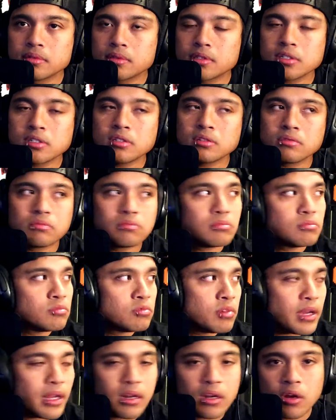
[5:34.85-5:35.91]
Because
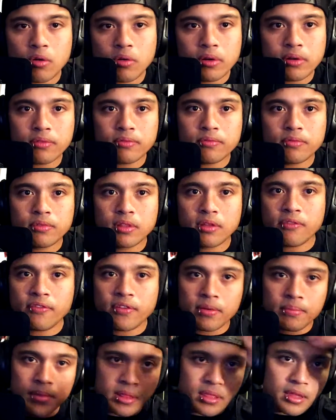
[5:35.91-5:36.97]
we had no one to
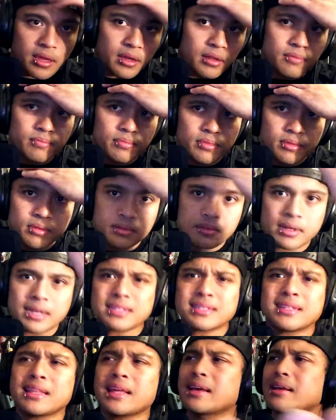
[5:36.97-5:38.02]
film the thing.
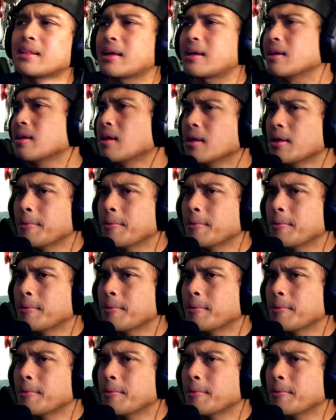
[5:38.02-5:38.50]
That's the thing. Like,